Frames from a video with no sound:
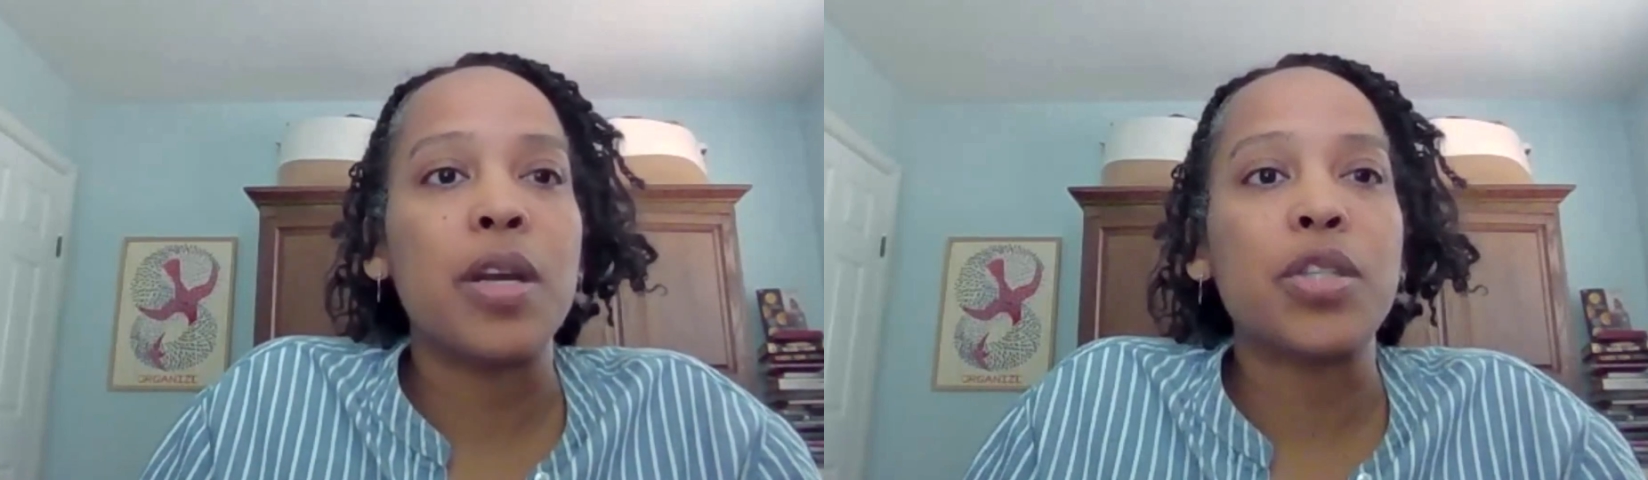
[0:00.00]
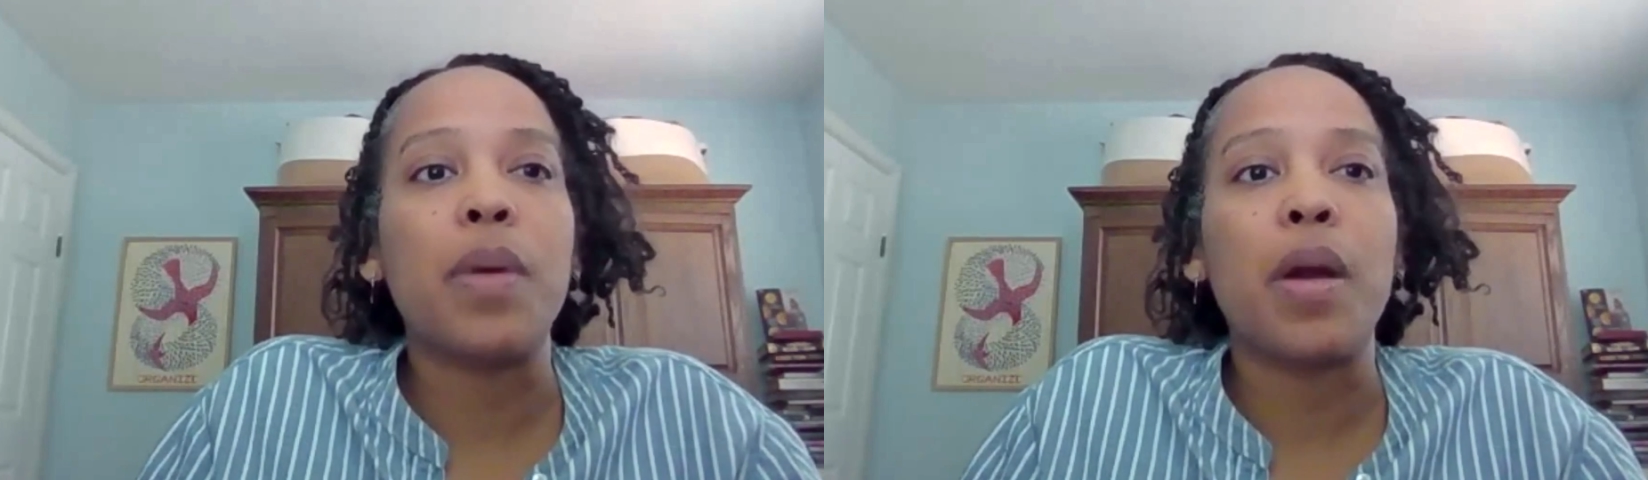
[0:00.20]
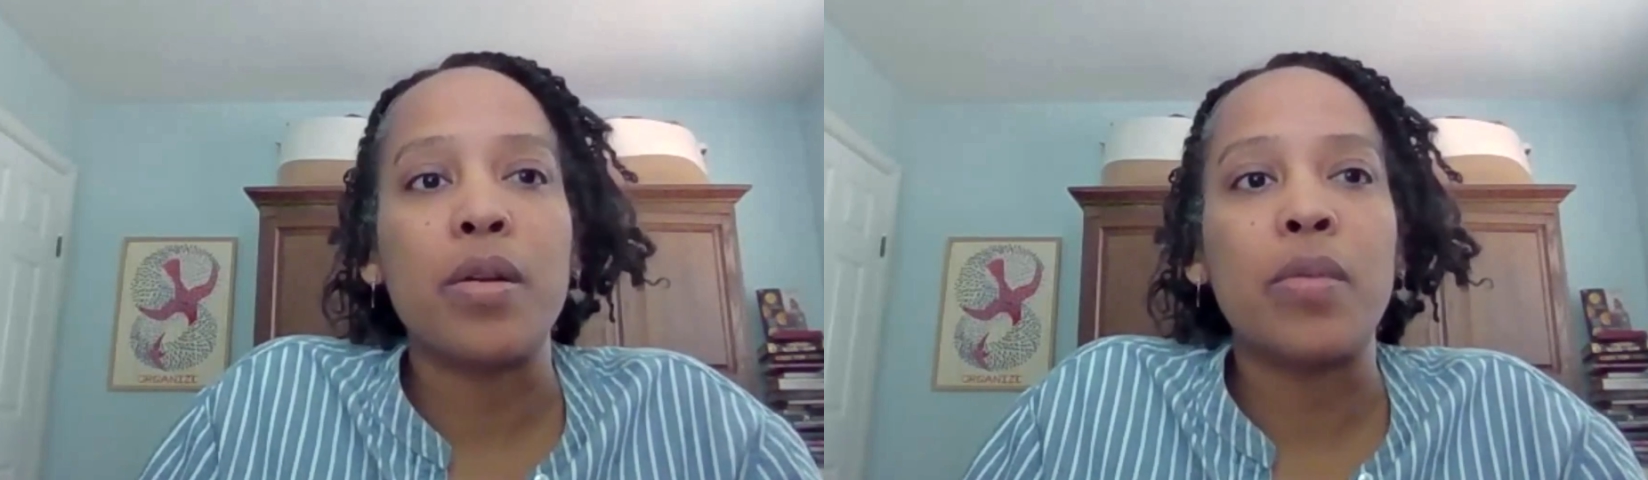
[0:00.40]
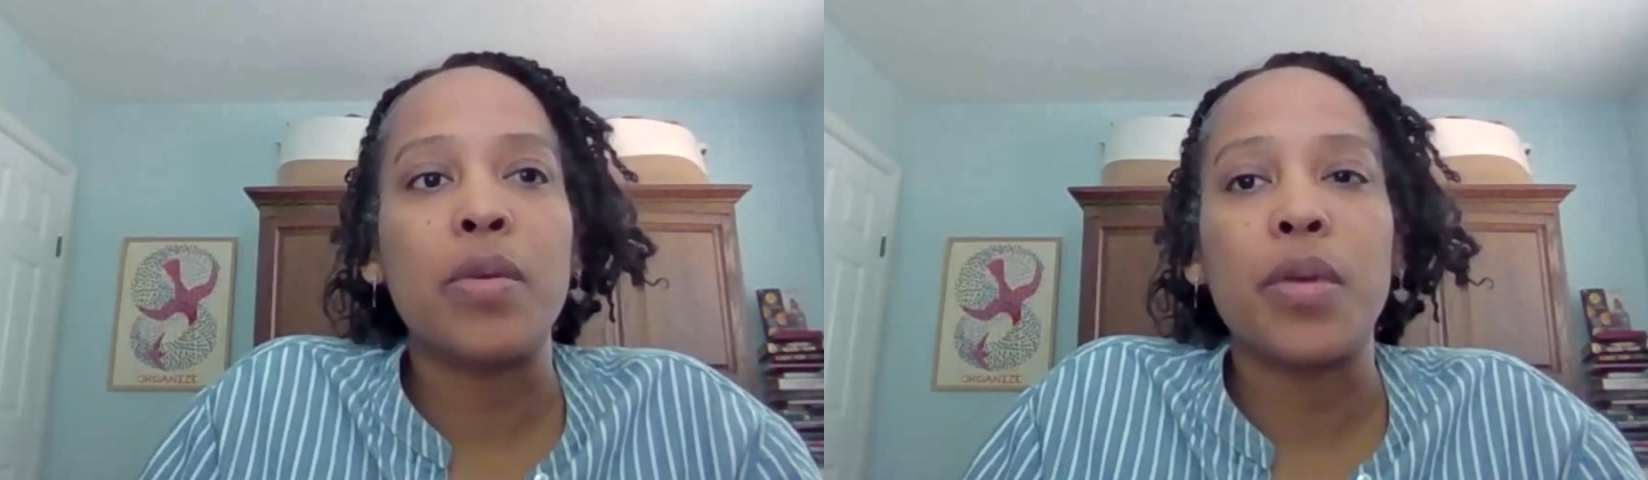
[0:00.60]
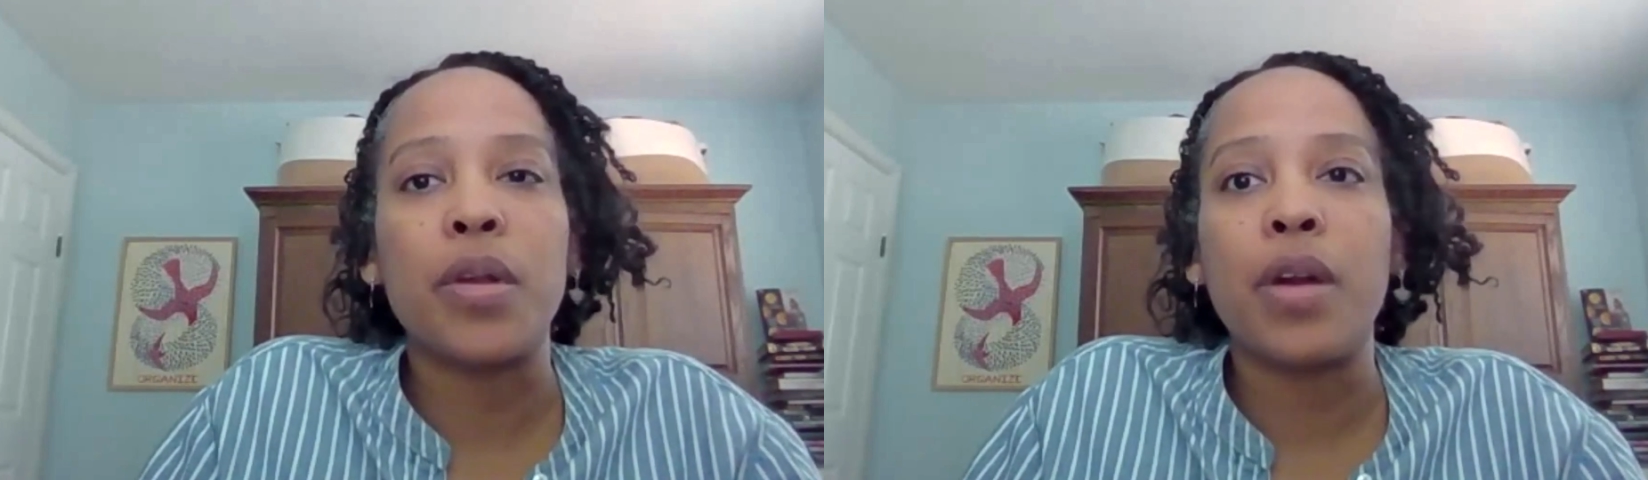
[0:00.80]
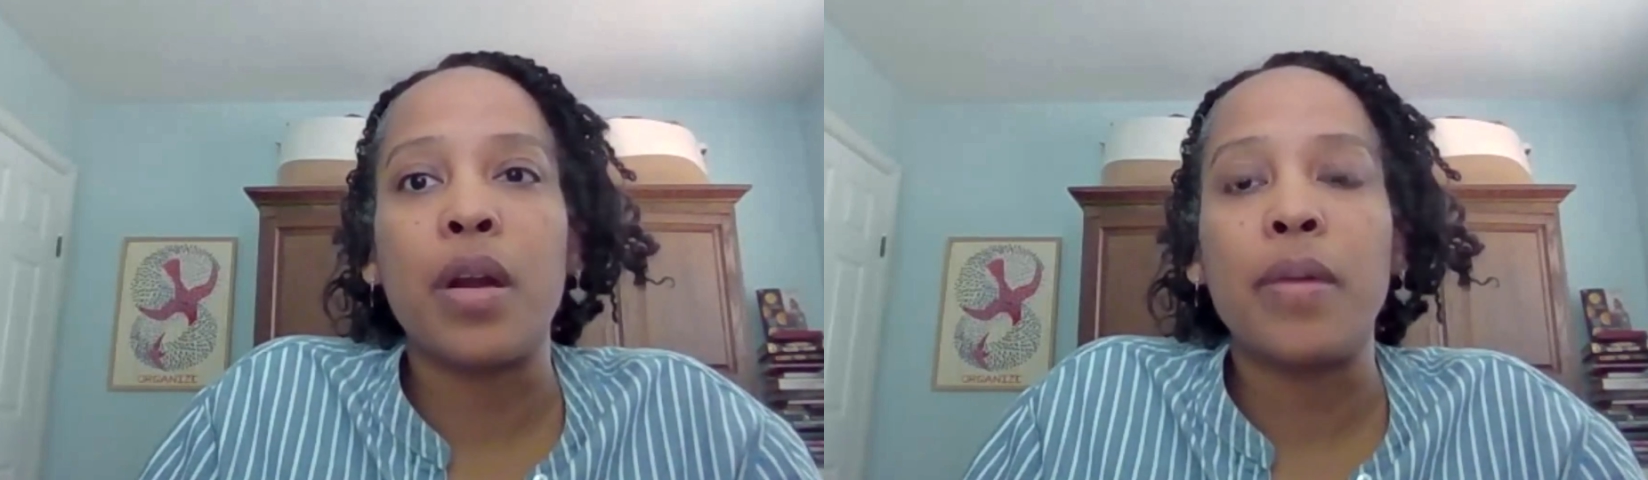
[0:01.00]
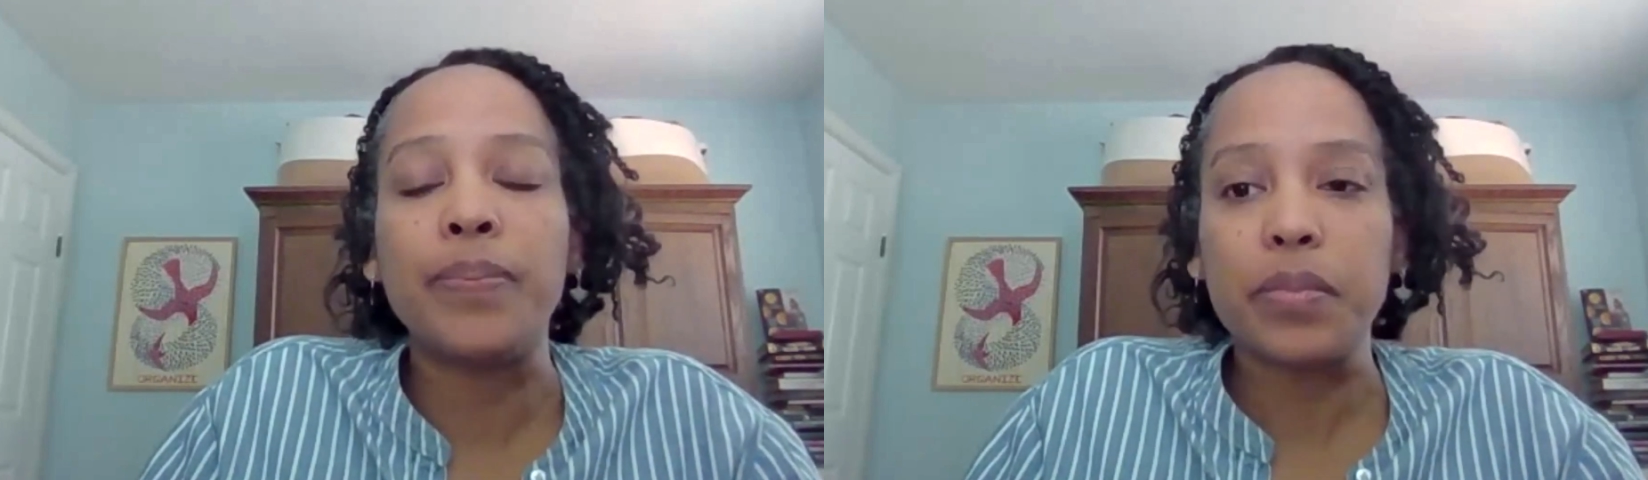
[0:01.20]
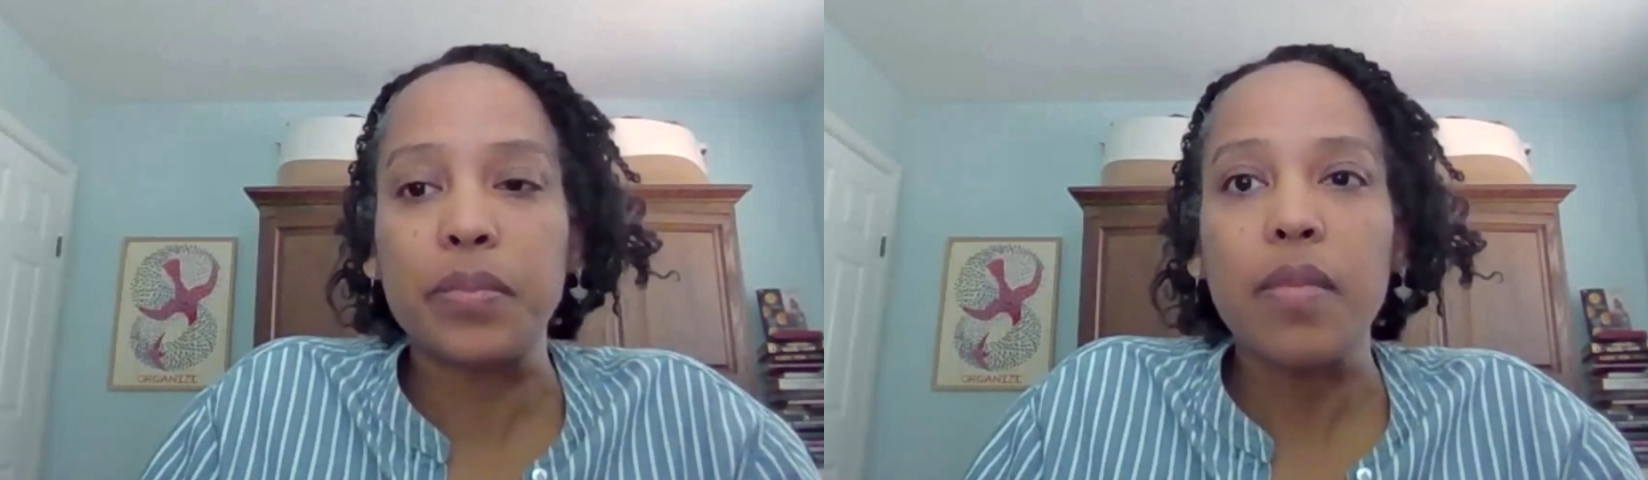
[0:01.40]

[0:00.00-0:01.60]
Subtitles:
we actually partnered with one of our